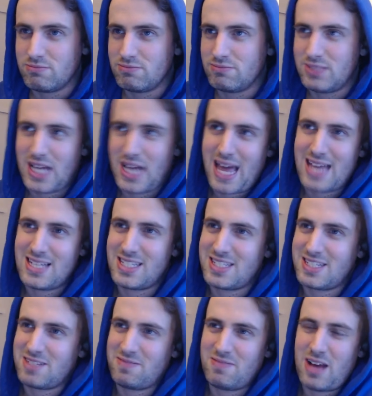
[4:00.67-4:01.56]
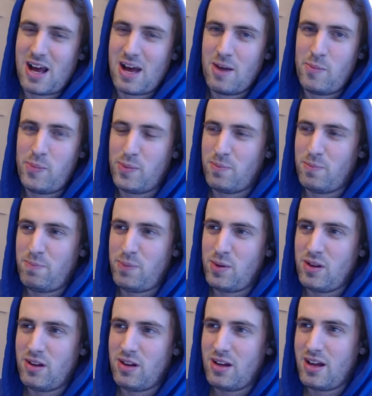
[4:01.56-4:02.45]
it's
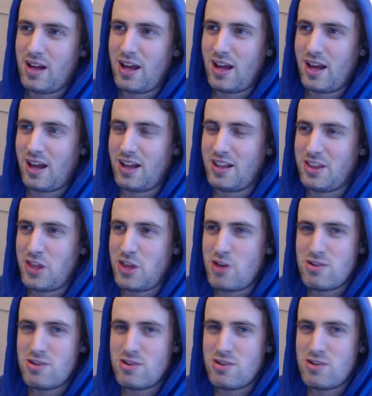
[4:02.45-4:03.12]
but they're